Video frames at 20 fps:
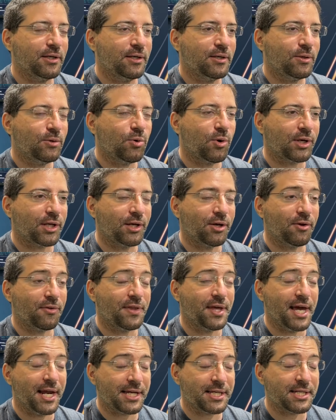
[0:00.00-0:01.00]
working on
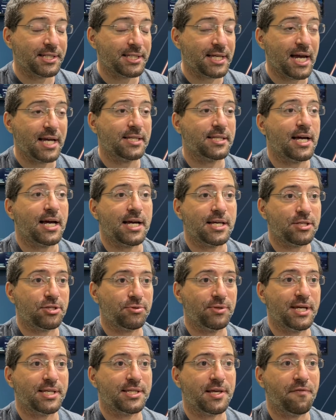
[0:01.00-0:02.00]
the exercise. As
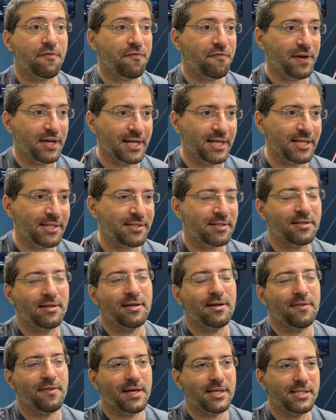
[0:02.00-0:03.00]
soon as they finish,
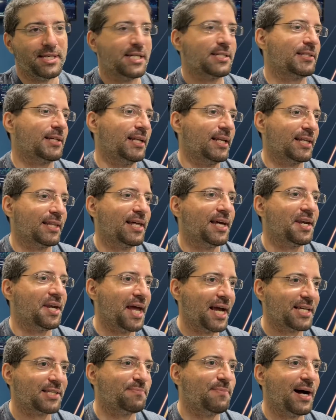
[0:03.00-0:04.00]
they just click the
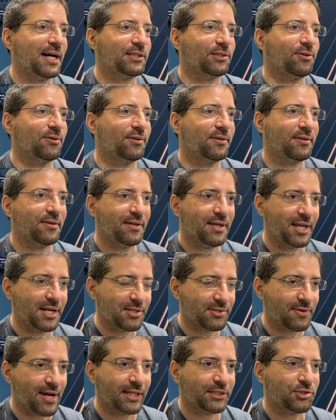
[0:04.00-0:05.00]
next button,
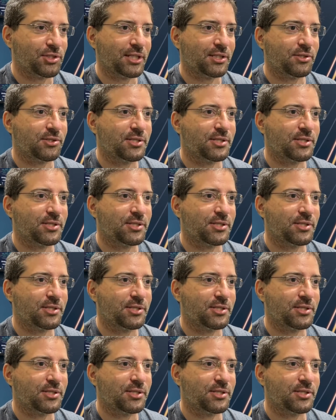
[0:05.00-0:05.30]
Instruqt shuts